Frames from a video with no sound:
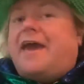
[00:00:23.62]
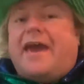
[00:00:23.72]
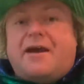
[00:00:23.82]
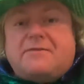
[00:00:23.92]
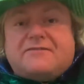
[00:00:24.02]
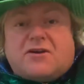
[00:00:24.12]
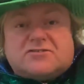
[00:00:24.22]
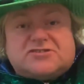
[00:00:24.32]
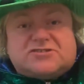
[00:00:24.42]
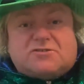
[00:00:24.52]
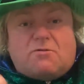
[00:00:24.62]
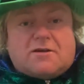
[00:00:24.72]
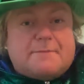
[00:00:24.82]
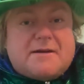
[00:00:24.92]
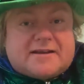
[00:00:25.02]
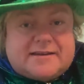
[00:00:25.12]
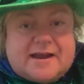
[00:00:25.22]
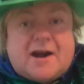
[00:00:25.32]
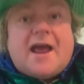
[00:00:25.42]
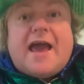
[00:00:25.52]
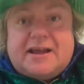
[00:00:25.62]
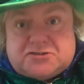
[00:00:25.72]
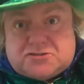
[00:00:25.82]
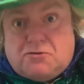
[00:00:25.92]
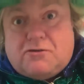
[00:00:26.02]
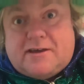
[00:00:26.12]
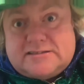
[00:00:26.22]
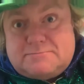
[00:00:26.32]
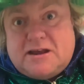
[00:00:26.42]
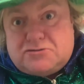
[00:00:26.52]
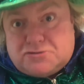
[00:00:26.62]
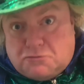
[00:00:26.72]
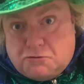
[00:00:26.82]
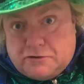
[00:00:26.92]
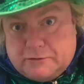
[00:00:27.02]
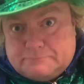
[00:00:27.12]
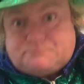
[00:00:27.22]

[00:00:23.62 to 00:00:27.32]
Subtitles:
And we've got Skunky back there. And Skunky smells good.